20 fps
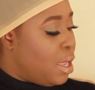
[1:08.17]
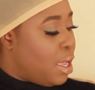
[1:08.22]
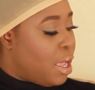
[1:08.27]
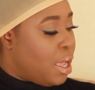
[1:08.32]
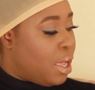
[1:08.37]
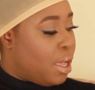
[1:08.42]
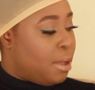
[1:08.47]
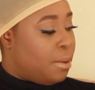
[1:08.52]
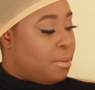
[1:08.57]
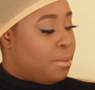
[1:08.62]

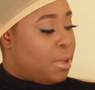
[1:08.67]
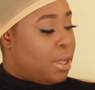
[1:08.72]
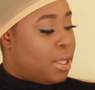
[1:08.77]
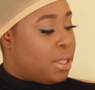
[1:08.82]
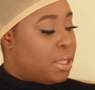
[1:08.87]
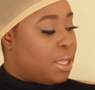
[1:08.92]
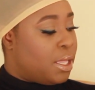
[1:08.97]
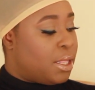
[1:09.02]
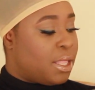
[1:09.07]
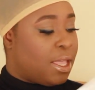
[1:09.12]
And
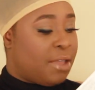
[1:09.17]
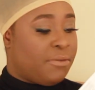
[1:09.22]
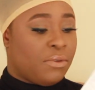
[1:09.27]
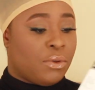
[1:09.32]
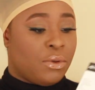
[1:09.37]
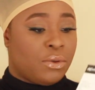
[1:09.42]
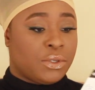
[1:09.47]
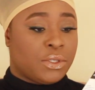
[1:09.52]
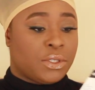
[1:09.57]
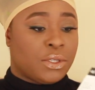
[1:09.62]
then they've
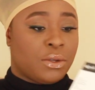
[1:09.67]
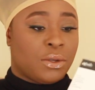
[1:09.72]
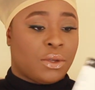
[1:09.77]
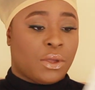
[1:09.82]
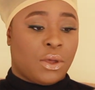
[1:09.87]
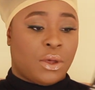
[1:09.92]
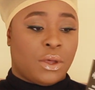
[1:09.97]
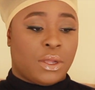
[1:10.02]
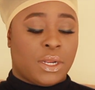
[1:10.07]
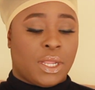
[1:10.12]
also
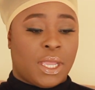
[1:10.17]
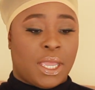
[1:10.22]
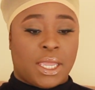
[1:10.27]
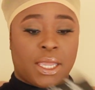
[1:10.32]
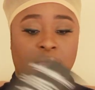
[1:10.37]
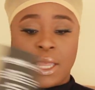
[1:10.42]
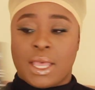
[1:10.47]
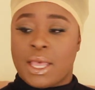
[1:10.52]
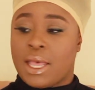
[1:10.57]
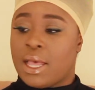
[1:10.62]
got a
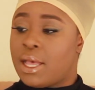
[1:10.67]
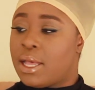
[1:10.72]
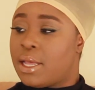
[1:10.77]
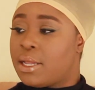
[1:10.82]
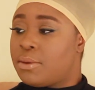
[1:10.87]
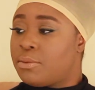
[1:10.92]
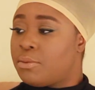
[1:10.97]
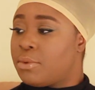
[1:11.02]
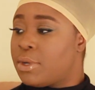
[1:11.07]
card